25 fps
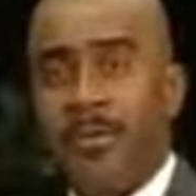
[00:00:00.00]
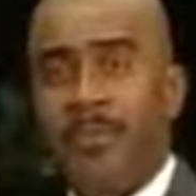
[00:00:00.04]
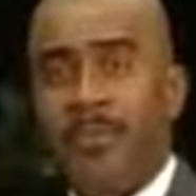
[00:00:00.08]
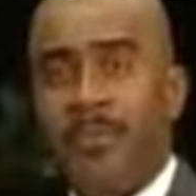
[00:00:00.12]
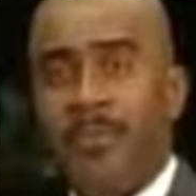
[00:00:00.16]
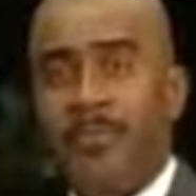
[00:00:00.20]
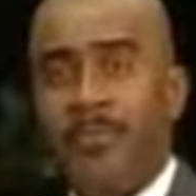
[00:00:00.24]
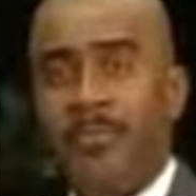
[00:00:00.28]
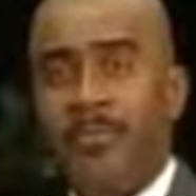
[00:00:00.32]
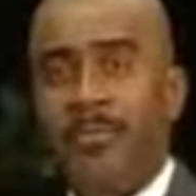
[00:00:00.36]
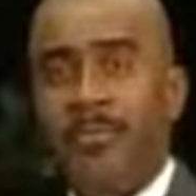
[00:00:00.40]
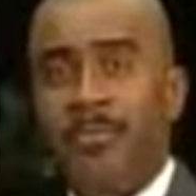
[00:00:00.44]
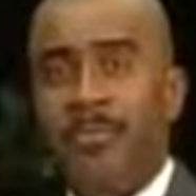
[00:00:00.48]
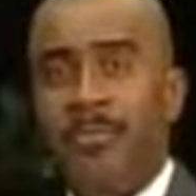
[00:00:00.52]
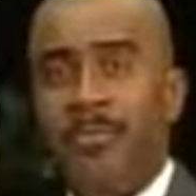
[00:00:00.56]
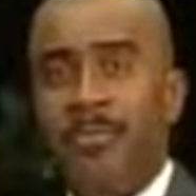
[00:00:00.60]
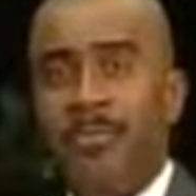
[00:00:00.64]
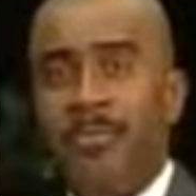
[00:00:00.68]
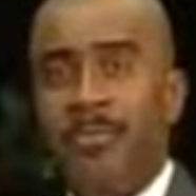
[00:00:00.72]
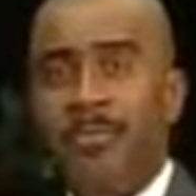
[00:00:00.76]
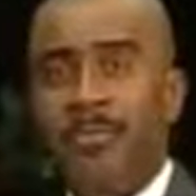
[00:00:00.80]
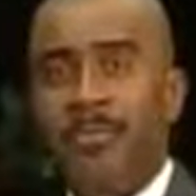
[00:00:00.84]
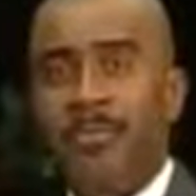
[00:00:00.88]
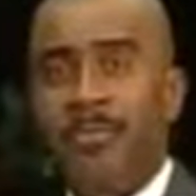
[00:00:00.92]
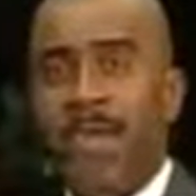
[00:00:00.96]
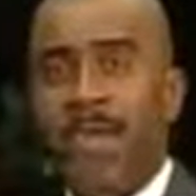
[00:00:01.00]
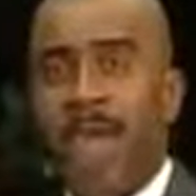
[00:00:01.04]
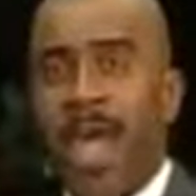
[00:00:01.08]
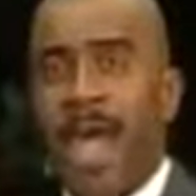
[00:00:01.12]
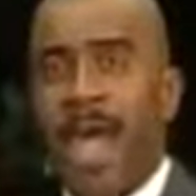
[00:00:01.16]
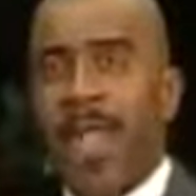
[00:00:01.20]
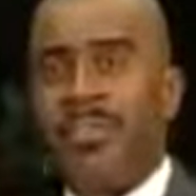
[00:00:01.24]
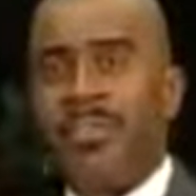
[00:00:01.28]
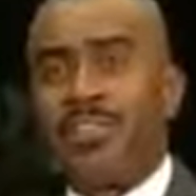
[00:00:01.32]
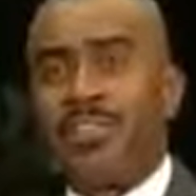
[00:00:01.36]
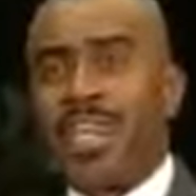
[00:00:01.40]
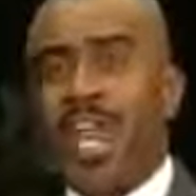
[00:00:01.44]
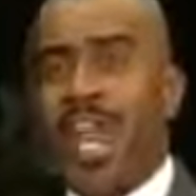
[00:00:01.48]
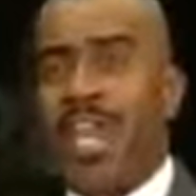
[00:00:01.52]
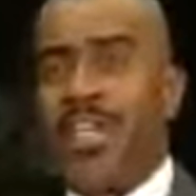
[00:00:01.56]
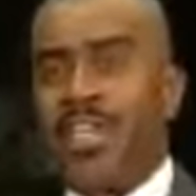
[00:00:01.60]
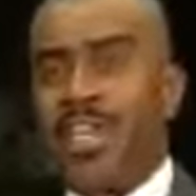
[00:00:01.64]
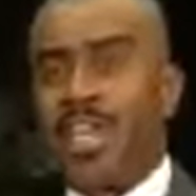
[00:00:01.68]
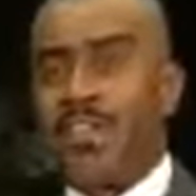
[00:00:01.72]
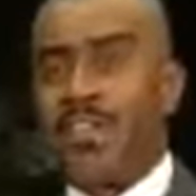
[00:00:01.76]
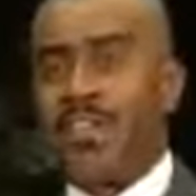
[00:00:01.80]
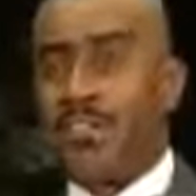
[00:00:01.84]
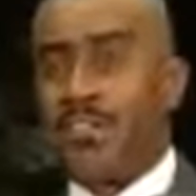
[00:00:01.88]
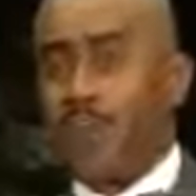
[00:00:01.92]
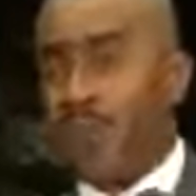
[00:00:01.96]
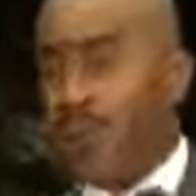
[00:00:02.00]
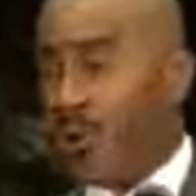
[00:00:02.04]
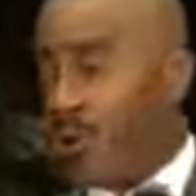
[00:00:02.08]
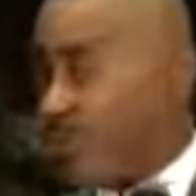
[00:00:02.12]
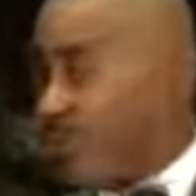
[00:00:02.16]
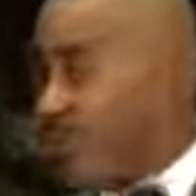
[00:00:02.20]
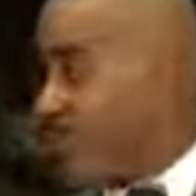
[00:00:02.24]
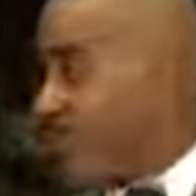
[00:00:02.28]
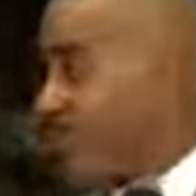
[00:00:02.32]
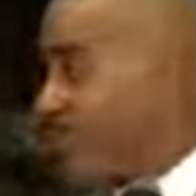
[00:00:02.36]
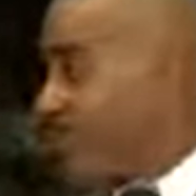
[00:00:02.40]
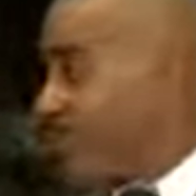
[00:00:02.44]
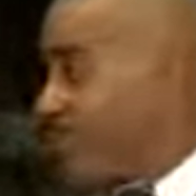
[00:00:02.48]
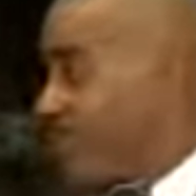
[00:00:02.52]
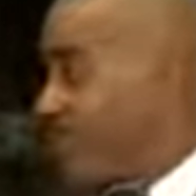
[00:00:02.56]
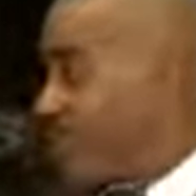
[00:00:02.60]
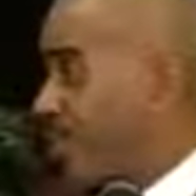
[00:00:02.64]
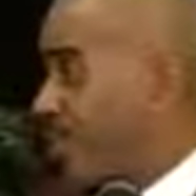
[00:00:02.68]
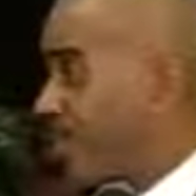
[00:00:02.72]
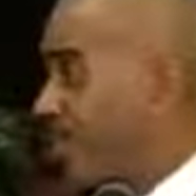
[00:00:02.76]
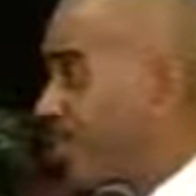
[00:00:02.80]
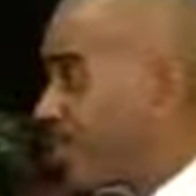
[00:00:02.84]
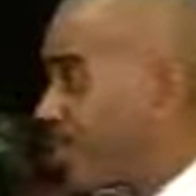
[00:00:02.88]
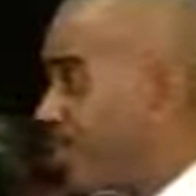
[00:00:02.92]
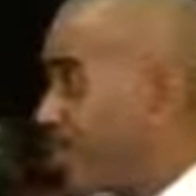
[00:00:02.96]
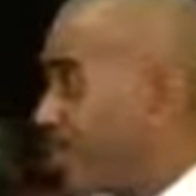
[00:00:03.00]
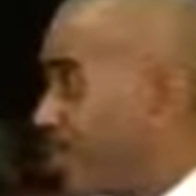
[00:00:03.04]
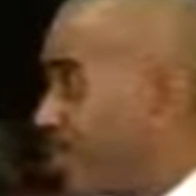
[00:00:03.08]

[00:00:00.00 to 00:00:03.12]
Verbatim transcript: mm -hmm. and said, ye fools. That's right.